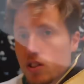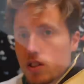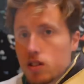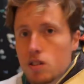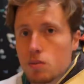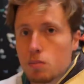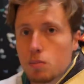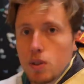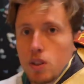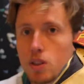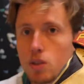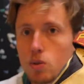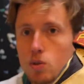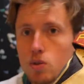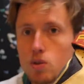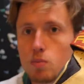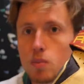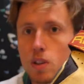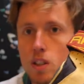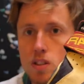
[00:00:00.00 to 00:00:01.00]
just simply
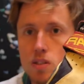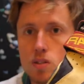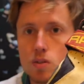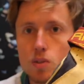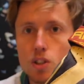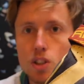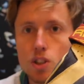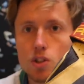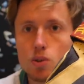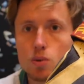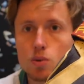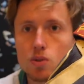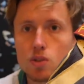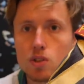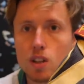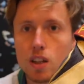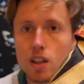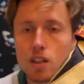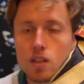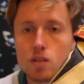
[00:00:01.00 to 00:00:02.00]
use my street shoe
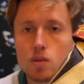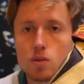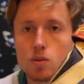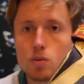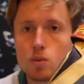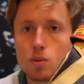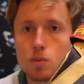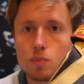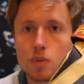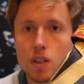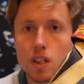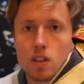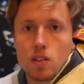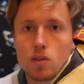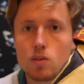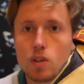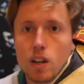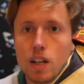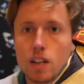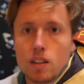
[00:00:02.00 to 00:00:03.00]
size to get
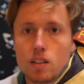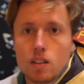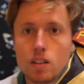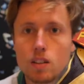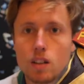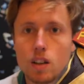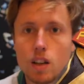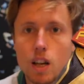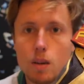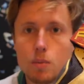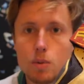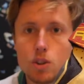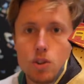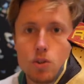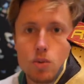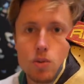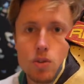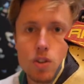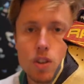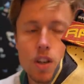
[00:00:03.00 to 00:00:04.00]
the right uh, climbing
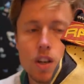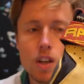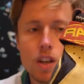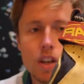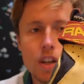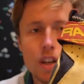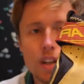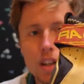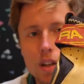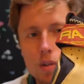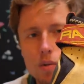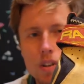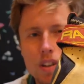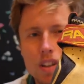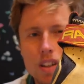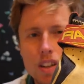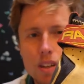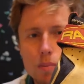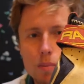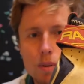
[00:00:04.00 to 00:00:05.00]
shoes. Here we are
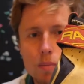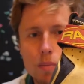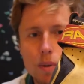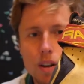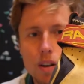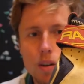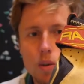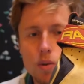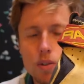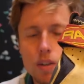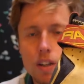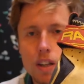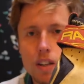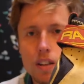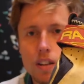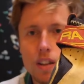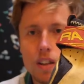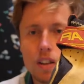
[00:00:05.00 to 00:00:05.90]
a little bit below that,